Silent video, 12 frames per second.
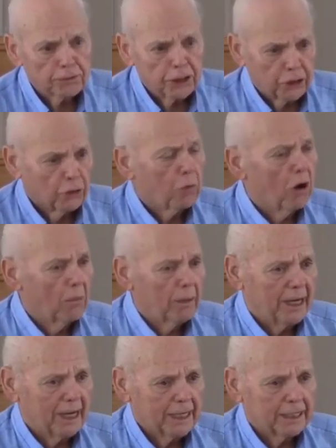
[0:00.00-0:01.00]
here a while
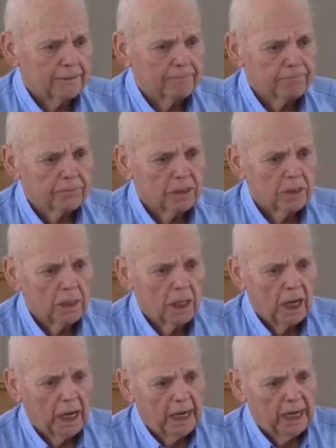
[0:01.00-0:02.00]
back,
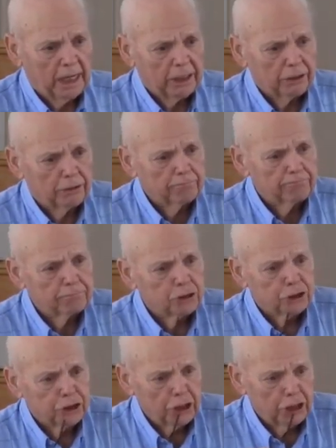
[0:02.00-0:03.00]
and
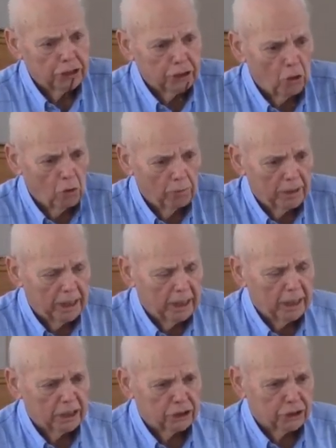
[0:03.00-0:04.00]
she told
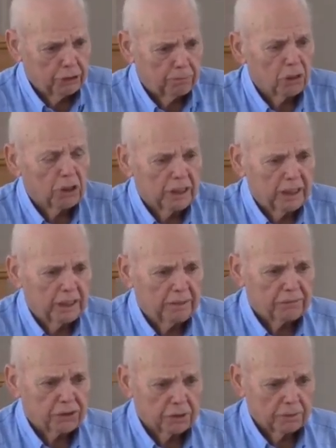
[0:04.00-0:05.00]
me she
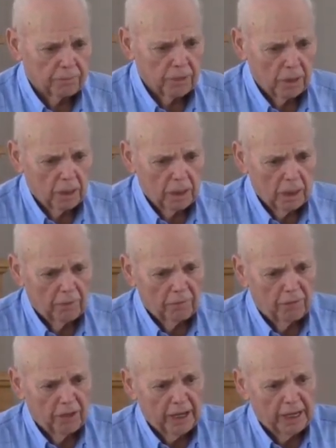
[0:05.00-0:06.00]
believes
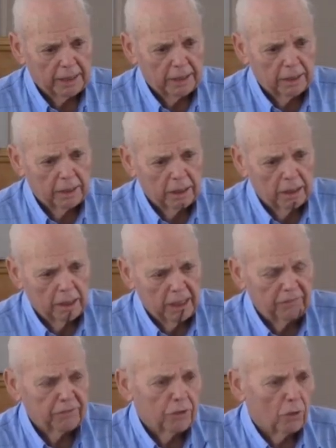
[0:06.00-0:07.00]
that
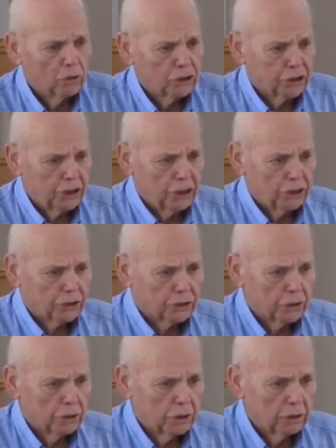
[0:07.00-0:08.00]
even though
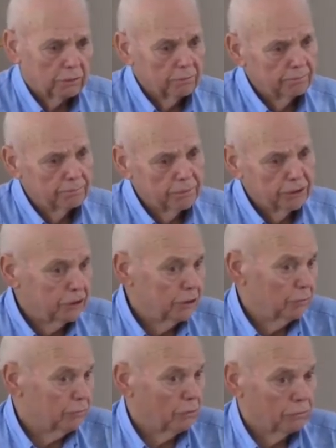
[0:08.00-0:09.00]
she's
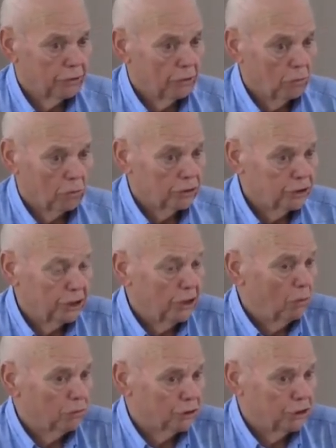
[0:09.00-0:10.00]
don't know the Lord. She
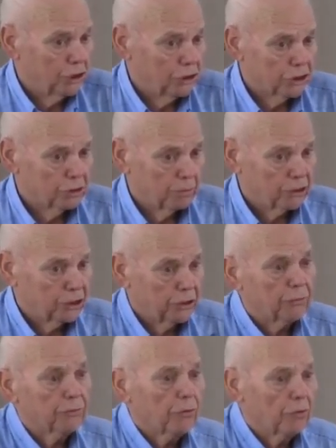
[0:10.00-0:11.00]
knows Jesus, but she
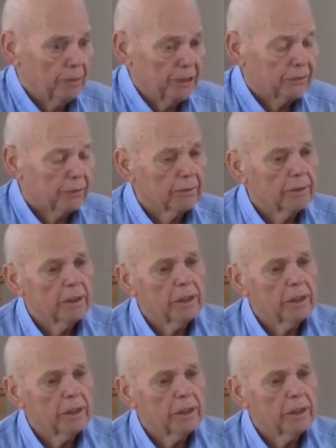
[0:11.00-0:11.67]
don't know him either.